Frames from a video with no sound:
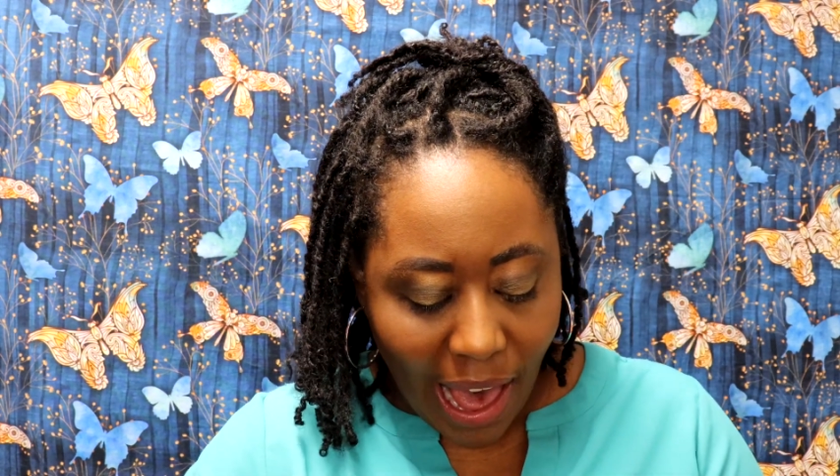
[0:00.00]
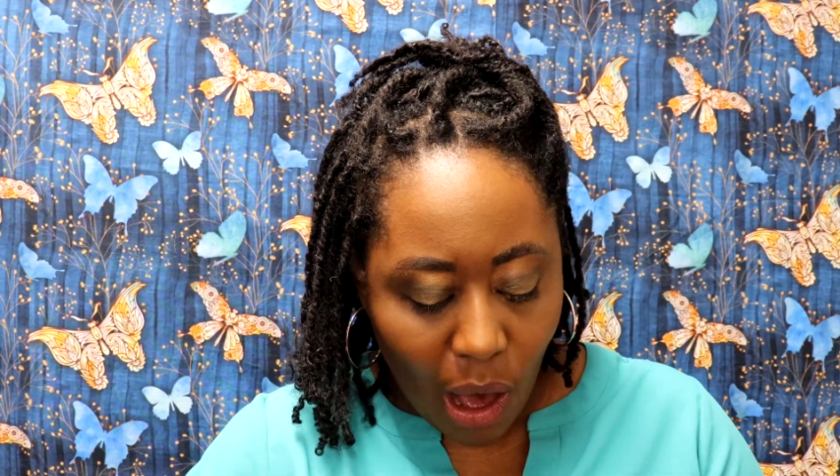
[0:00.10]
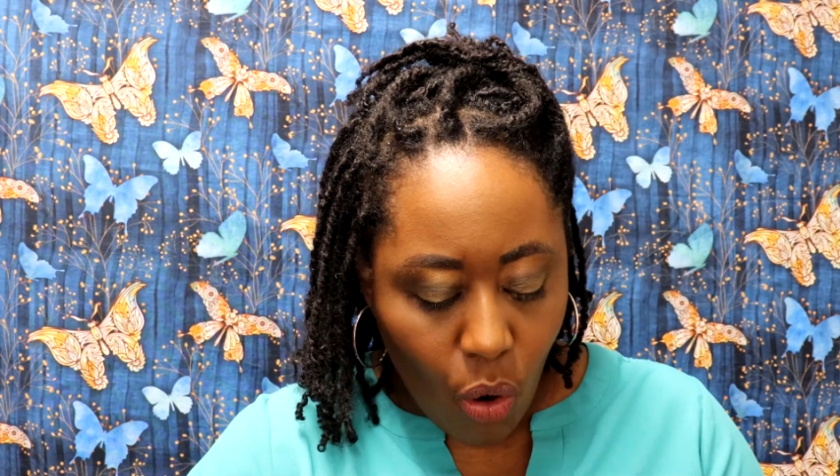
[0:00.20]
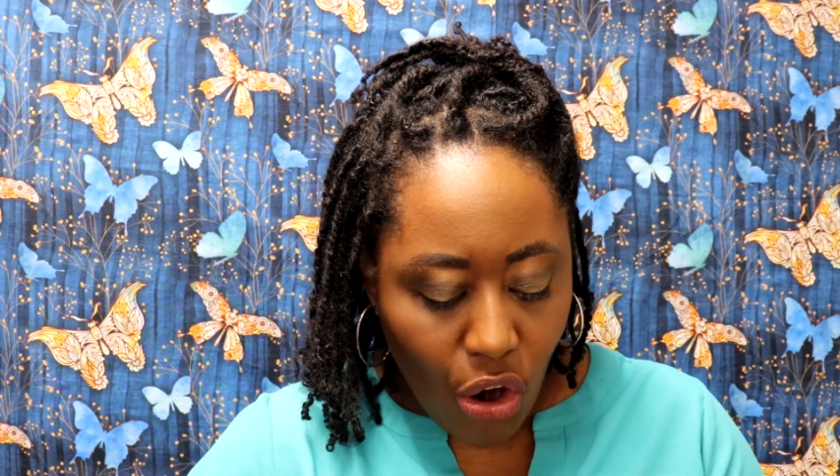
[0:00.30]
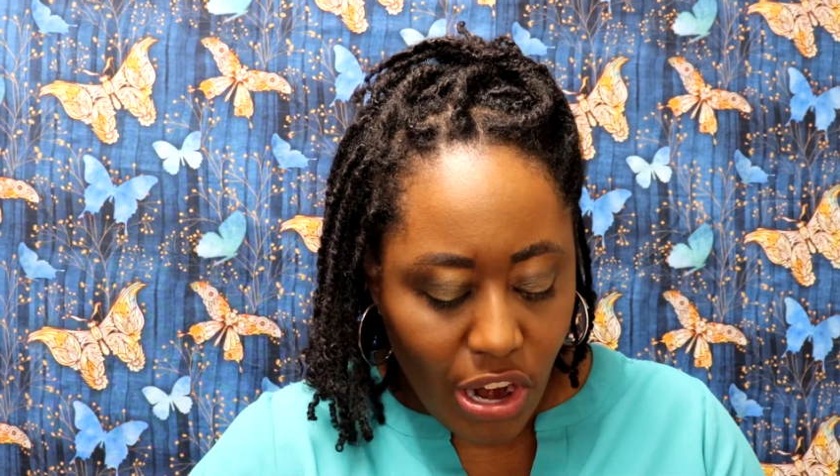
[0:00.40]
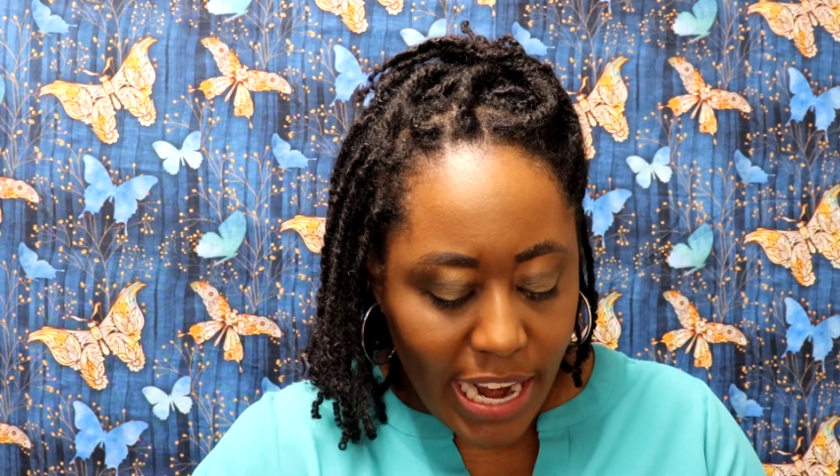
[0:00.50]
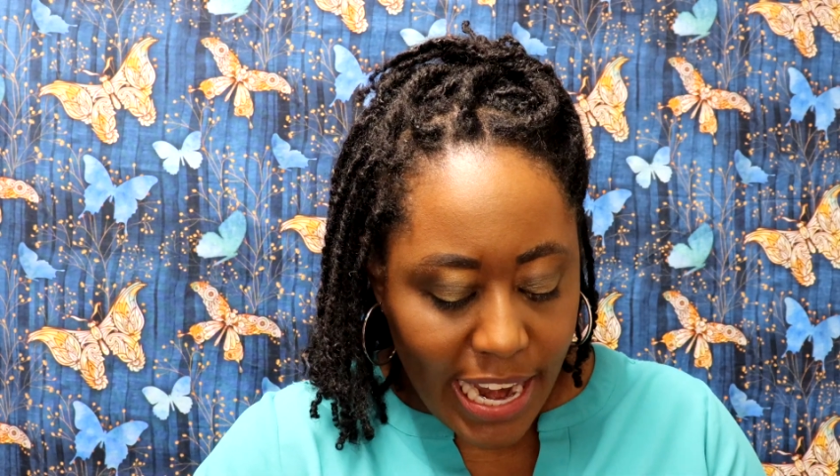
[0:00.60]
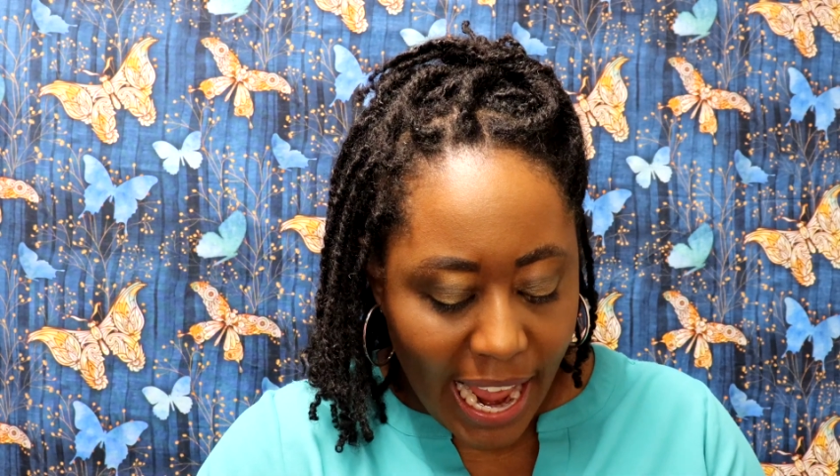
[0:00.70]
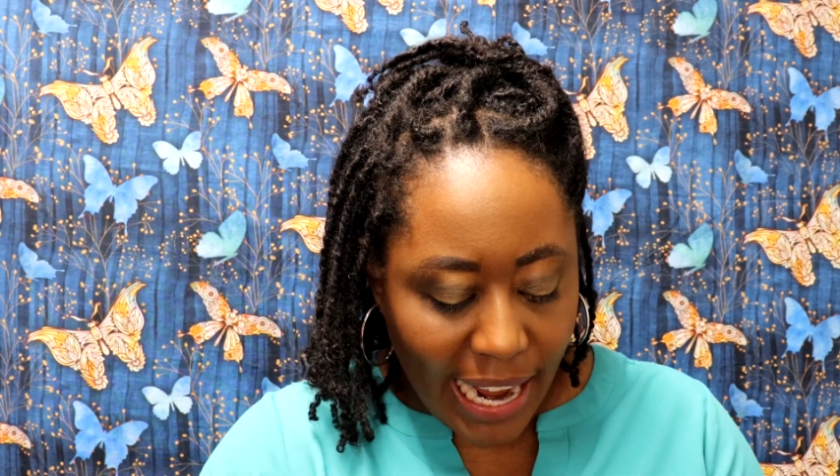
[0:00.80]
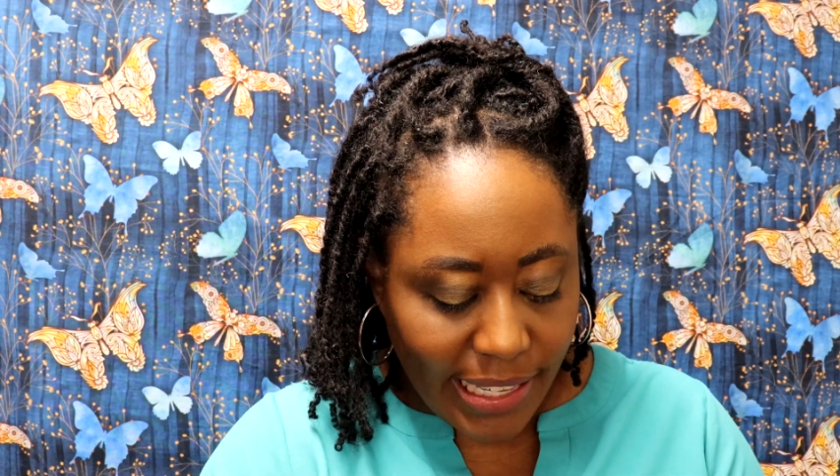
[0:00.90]
our
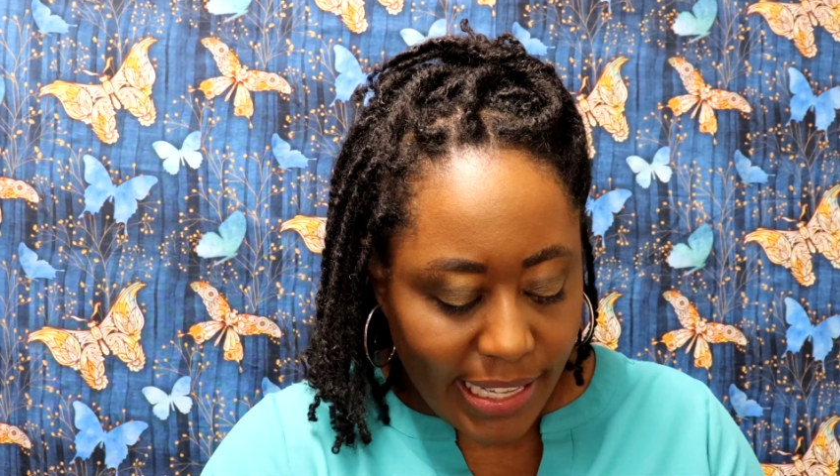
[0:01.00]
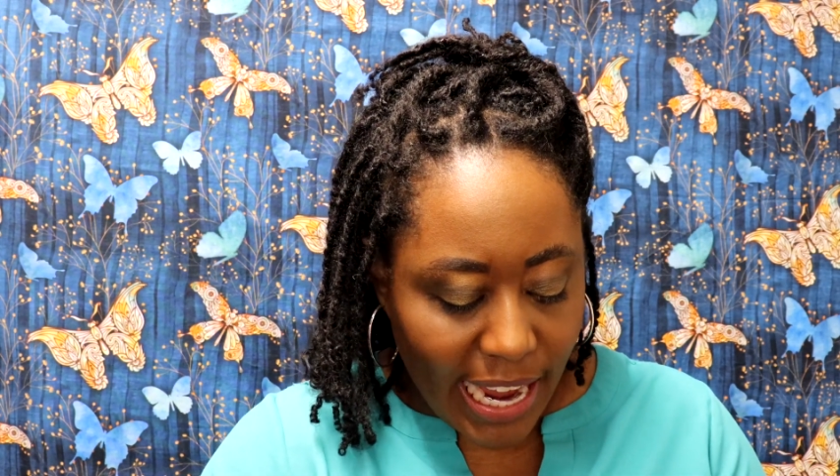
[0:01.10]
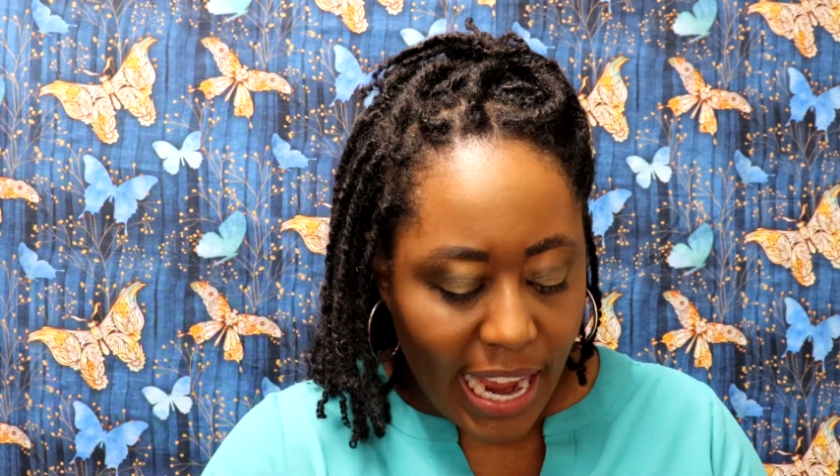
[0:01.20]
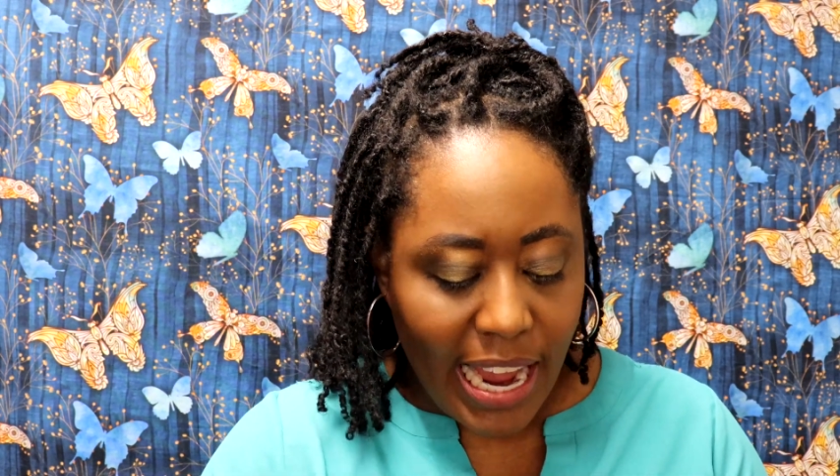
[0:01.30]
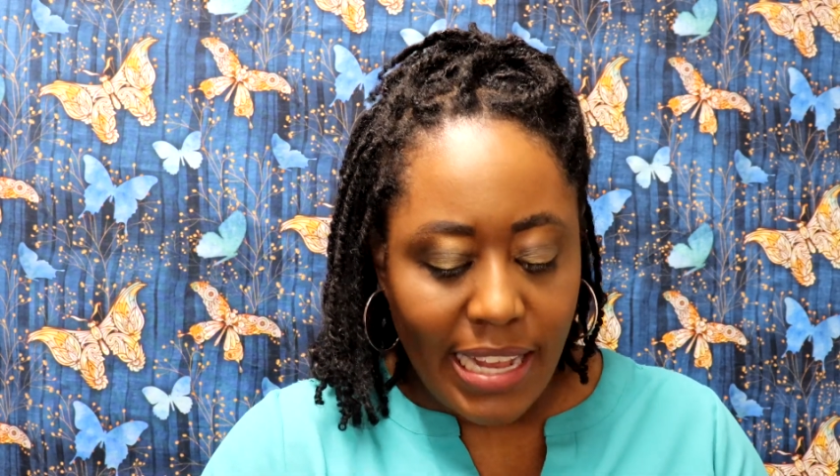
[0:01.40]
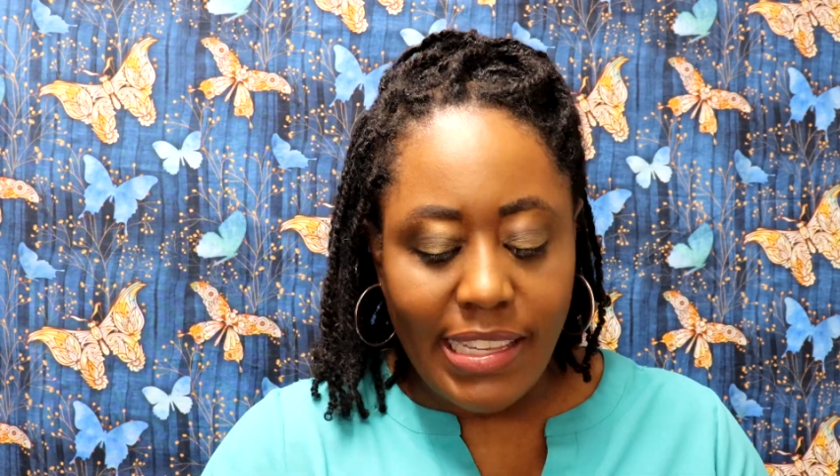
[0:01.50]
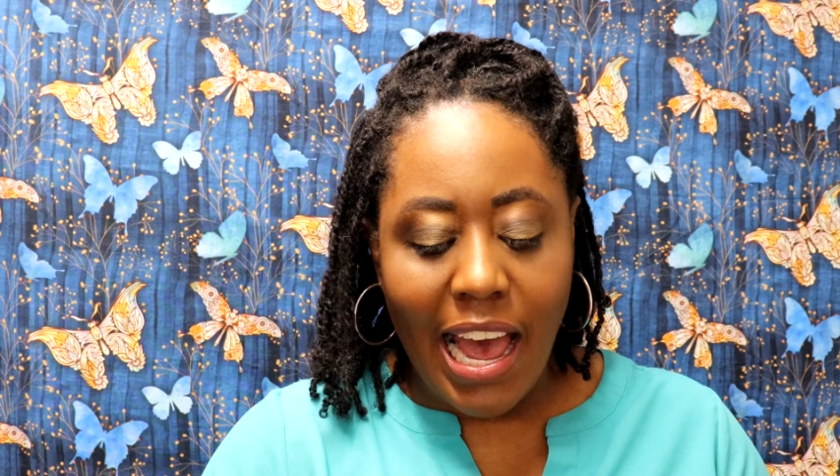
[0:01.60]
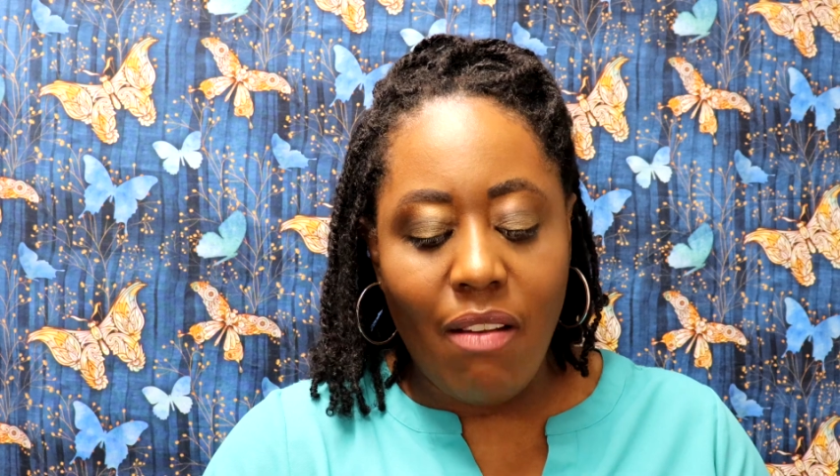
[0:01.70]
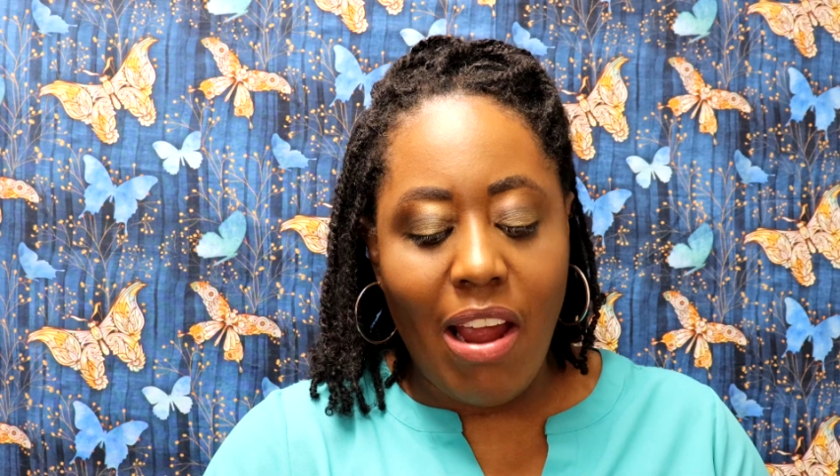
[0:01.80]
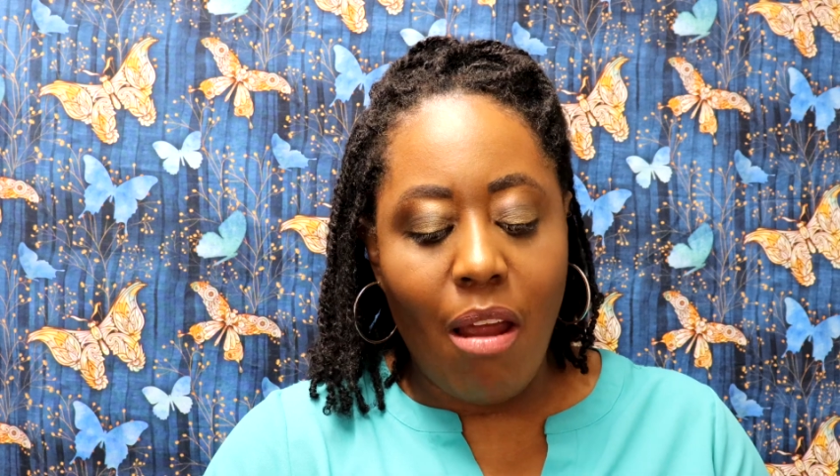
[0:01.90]
next thing
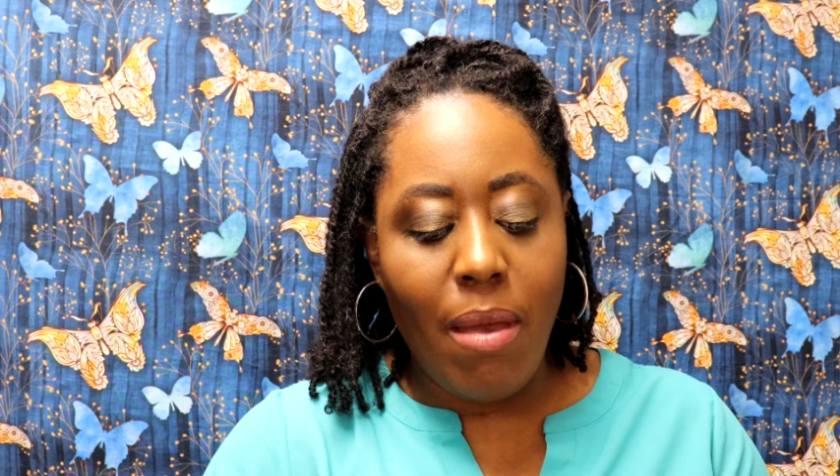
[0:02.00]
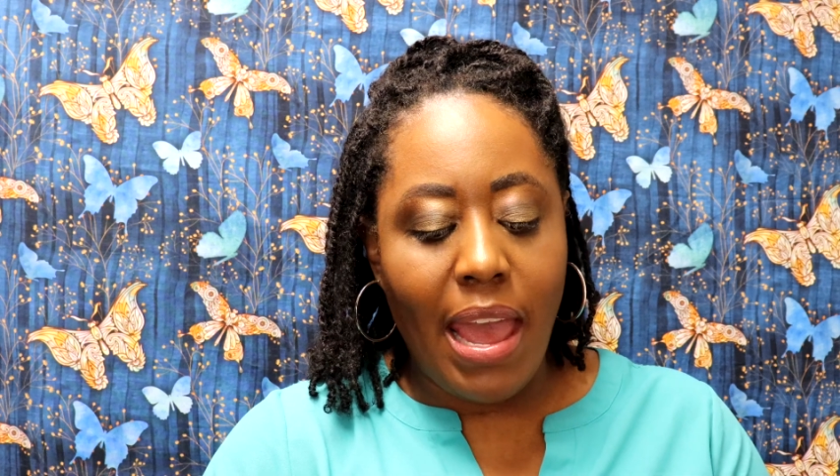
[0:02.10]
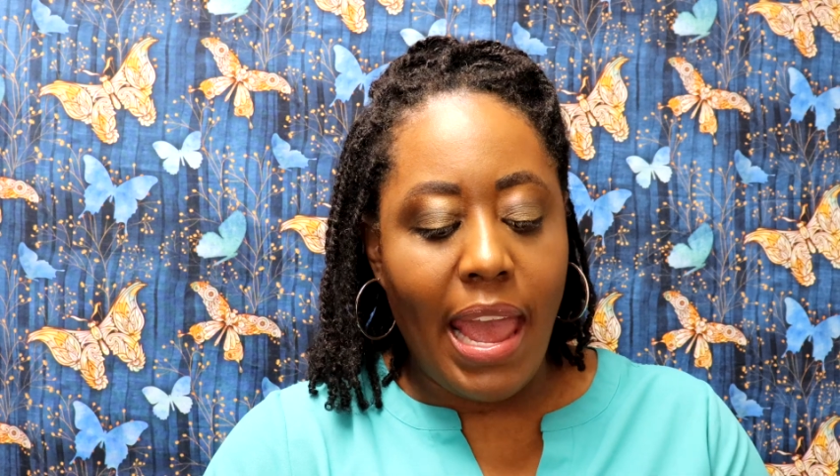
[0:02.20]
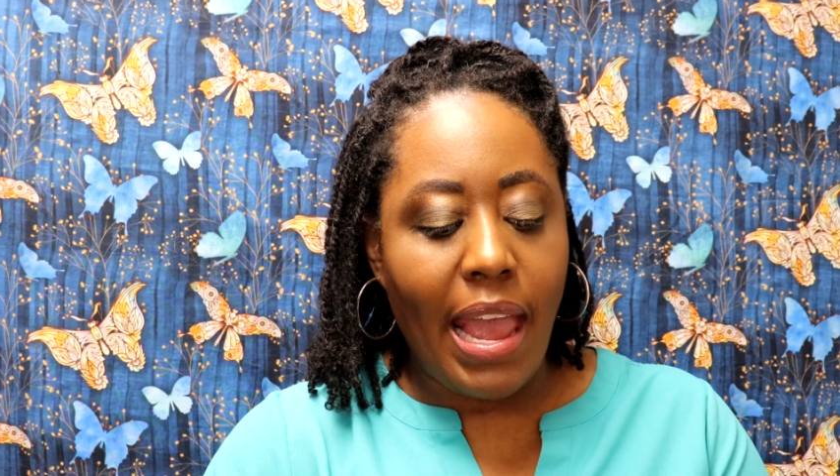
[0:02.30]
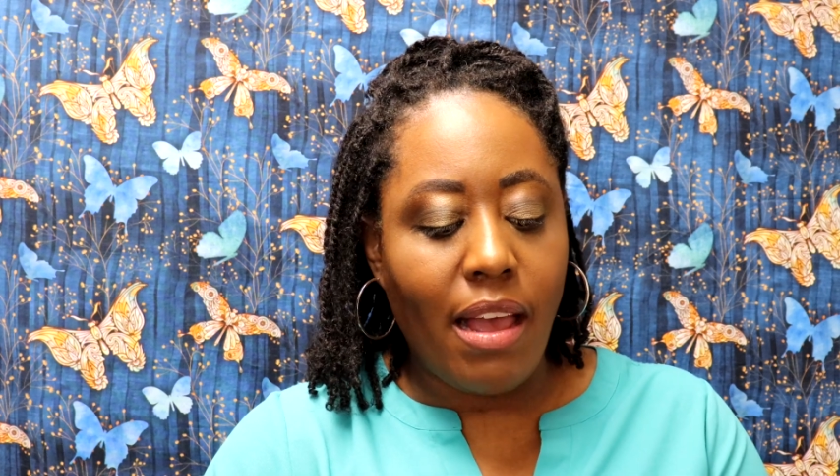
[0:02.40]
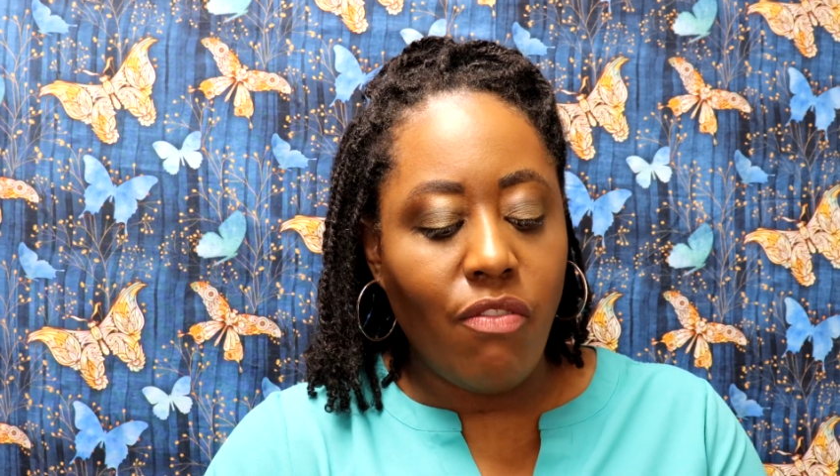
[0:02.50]
inside of our bag,